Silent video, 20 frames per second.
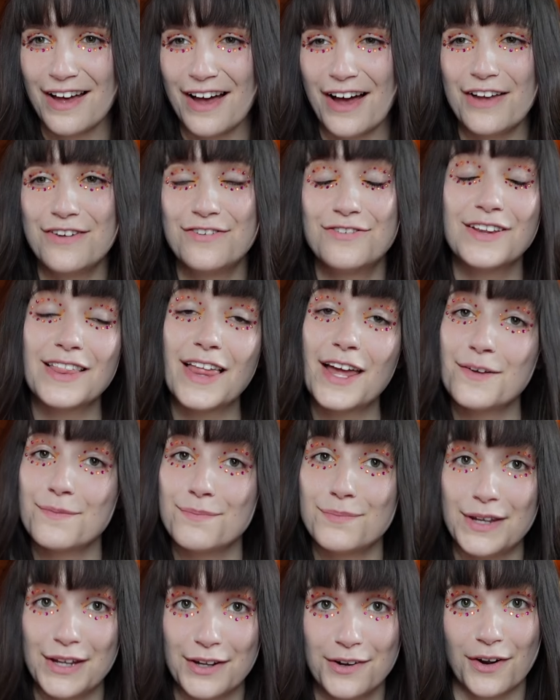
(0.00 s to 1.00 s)
I feel
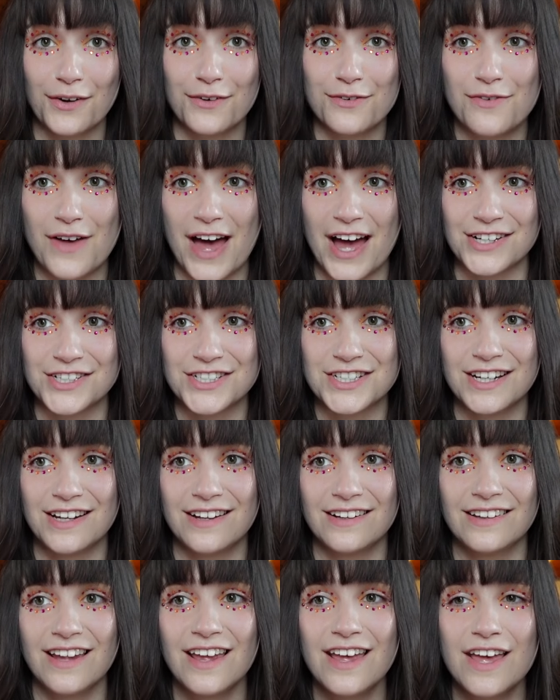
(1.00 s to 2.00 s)
like peacock
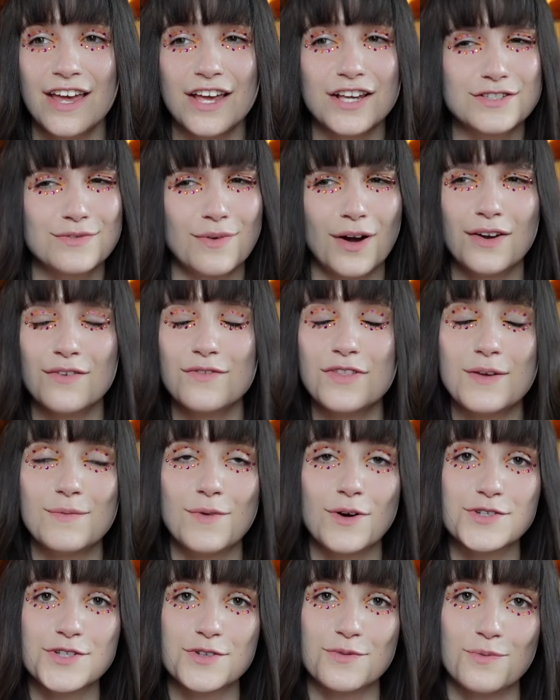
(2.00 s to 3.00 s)
fashion is one of the
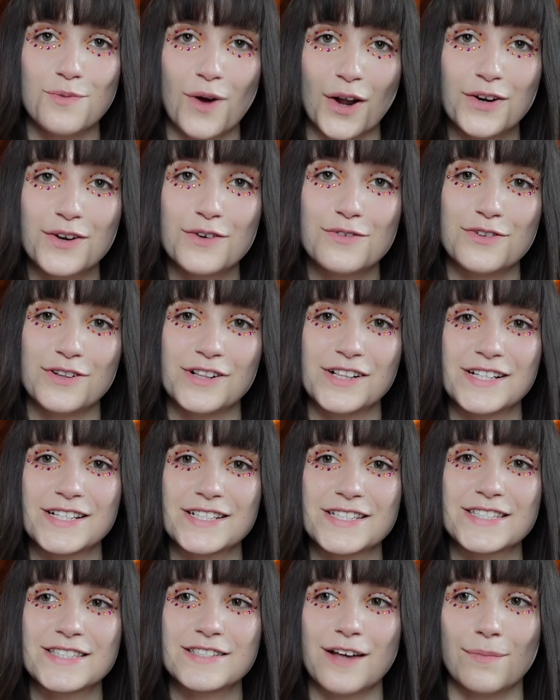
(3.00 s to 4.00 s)
most wonderful
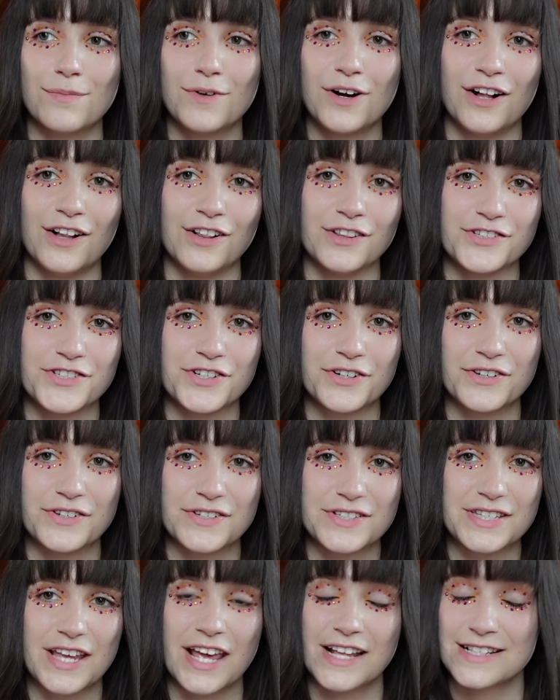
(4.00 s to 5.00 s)

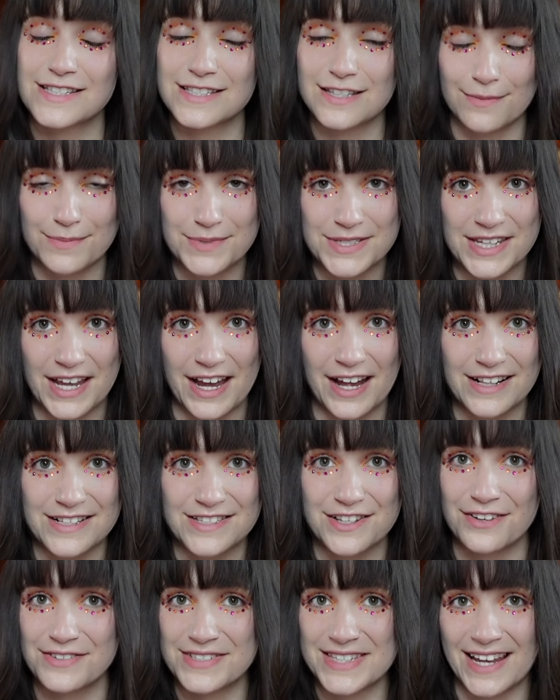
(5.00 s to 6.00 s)
subcultures and
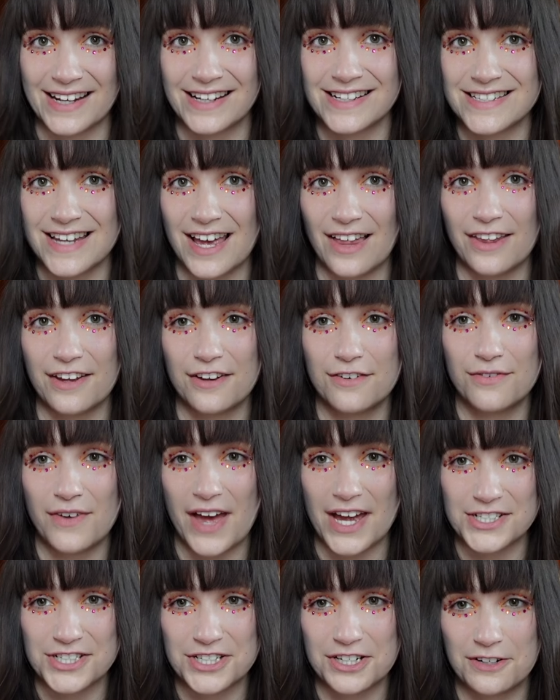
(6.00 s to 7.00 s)
substyles of psychedelic
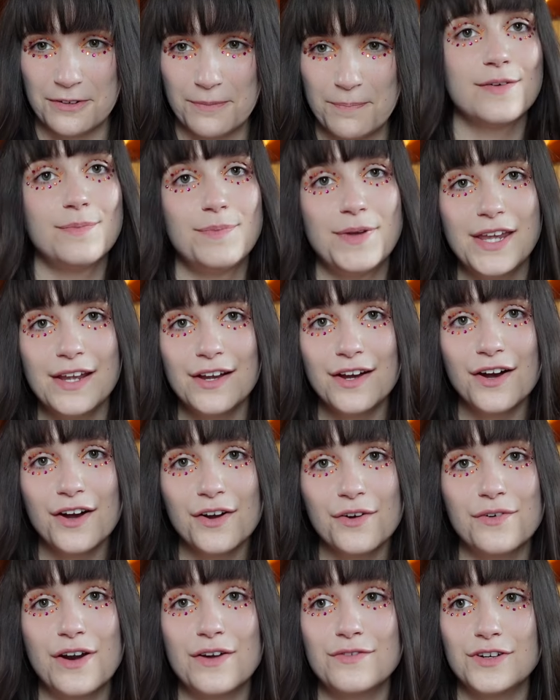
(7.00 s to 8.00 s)
fashion. The
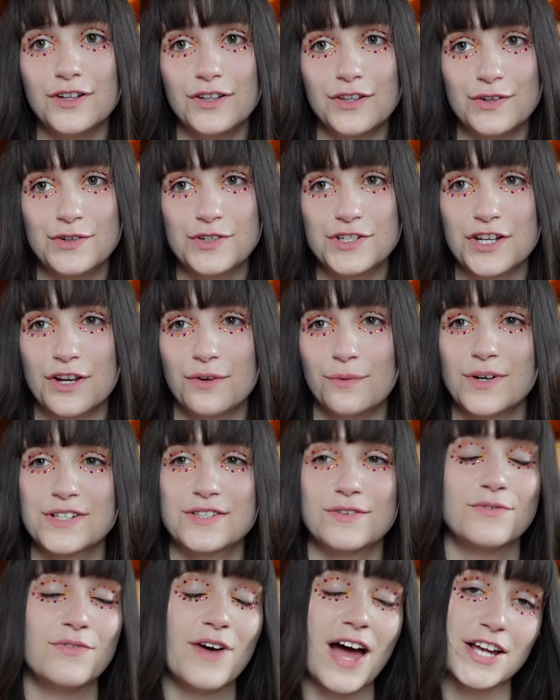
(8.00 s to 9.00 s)
peacock revolution
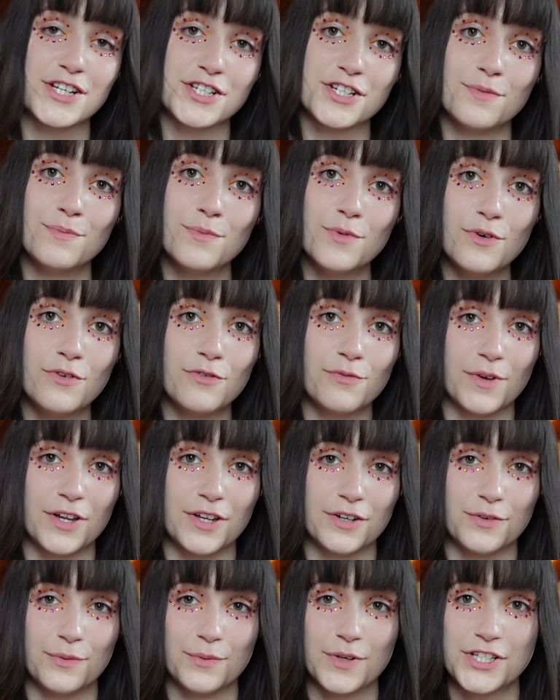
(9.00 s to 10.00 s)
was a fashion
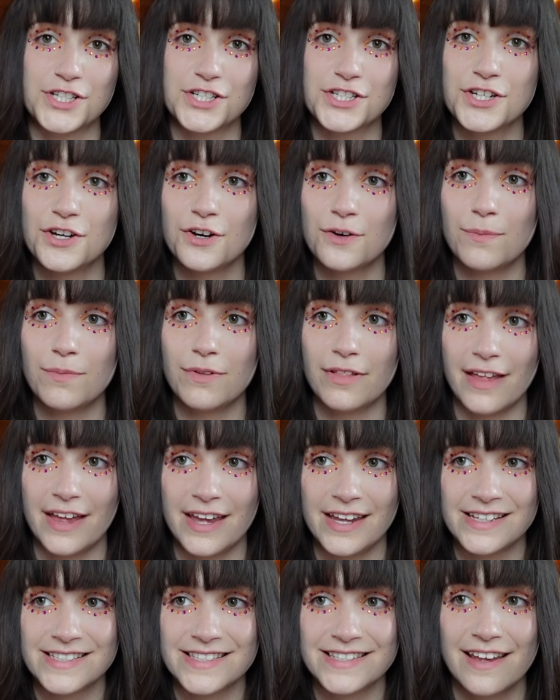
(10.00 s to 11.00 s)
movement which took
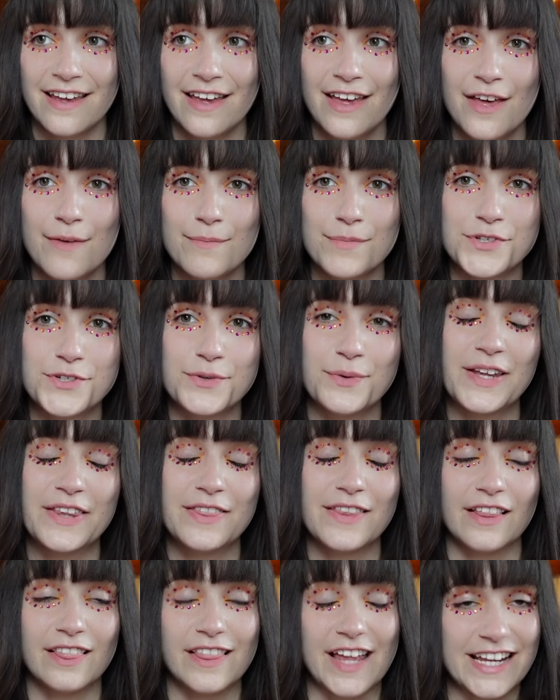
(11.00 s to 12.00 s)
place
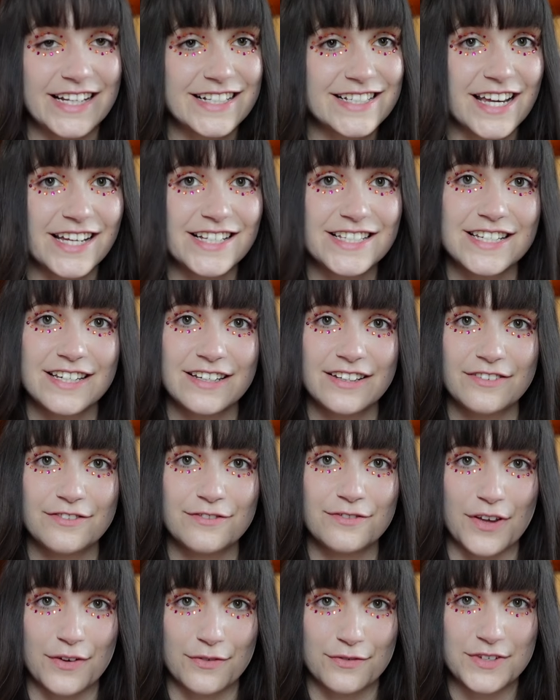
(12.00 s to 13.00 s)
between the late
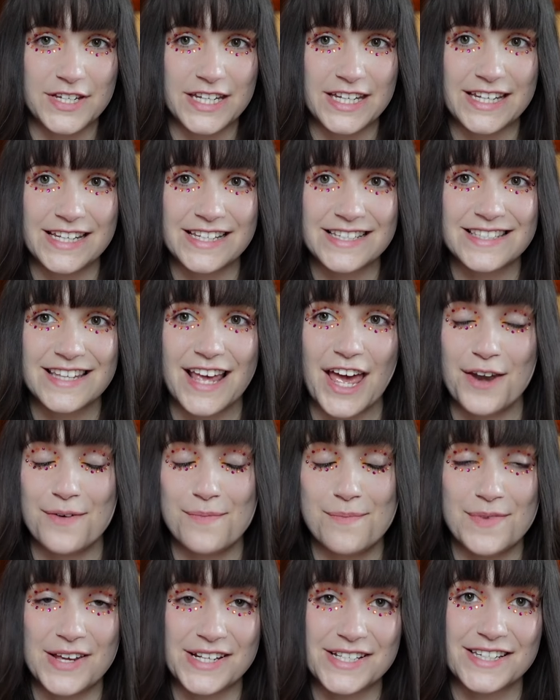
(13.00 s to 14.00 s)
1950s
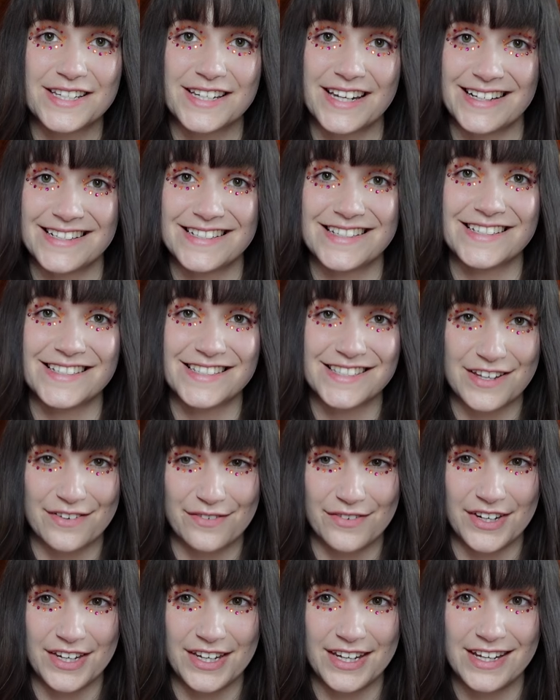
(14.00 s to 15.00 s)
and
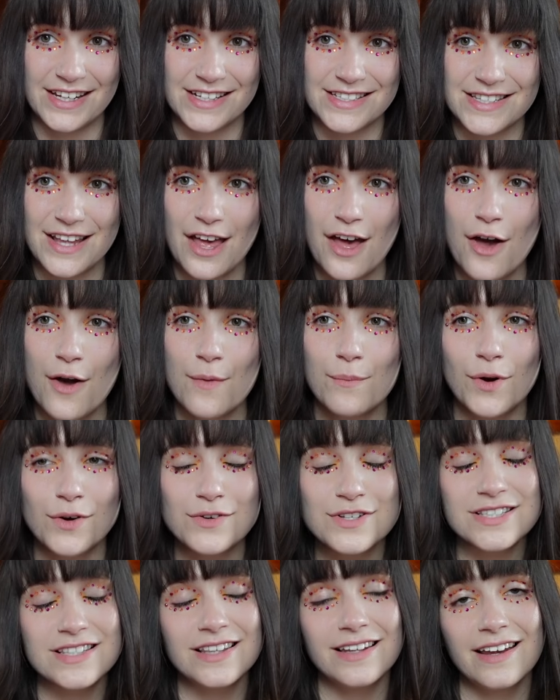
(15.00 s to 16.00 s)
mid-1970s,
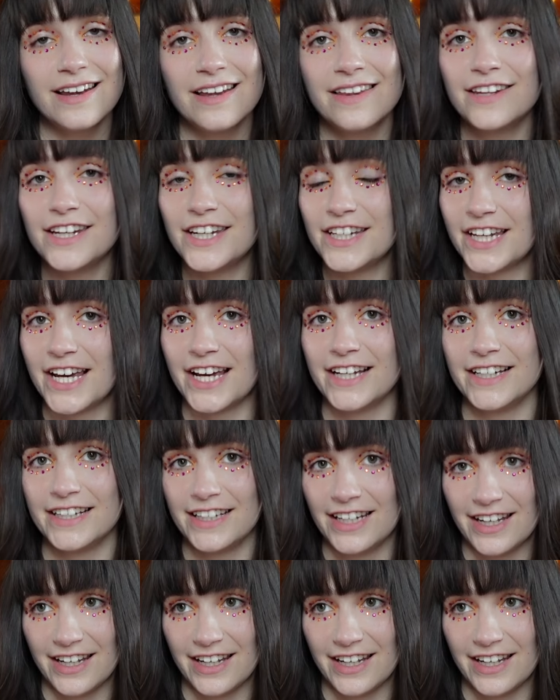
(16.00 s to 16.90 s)
mostly in the United